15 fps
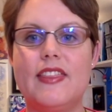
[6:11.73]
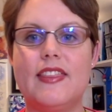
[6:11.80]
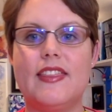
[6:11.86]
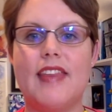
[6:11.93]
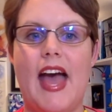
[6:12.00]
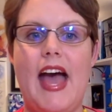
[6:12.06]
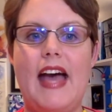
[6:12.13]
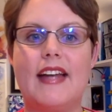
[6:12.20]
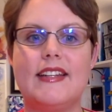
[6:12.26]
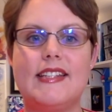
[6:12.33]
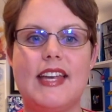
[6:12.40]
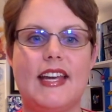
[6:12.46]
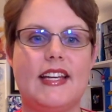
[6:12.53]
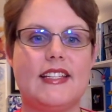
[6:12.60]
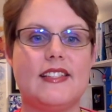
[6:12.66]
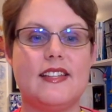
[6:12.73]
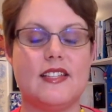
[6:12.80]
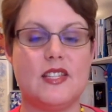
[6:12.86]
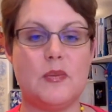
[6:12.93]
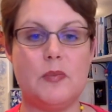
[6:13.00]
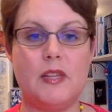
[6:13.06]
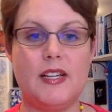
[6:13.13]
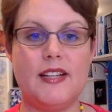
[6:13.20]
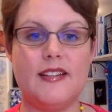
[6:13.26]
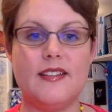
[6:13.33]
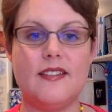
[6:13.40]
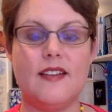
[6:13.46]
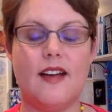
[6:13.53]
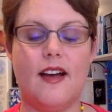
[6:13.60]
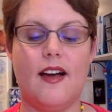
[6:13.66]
That takes discipline,